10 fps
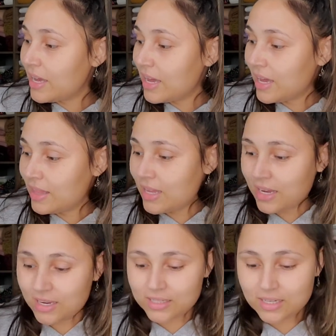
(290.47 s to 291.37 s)
And
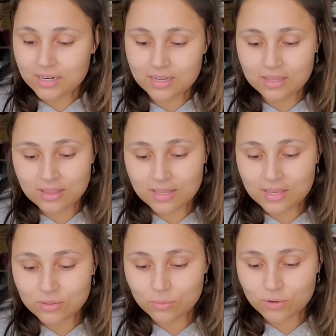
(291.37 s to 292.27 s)
then
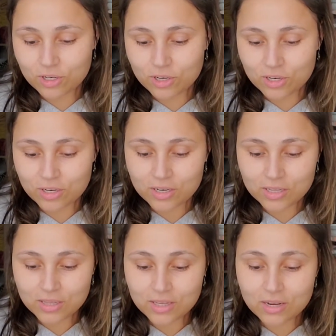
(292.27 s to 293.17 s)
these were
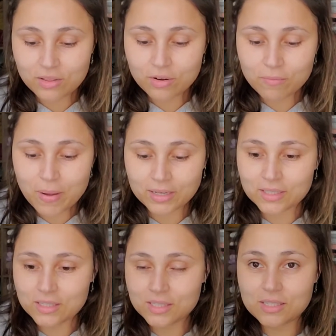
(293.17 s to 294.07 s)
the other
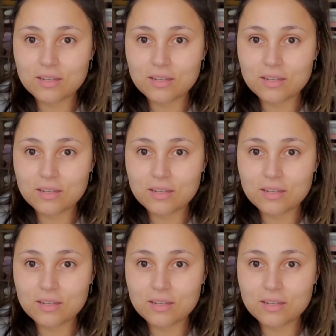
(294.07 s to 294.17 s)
magnets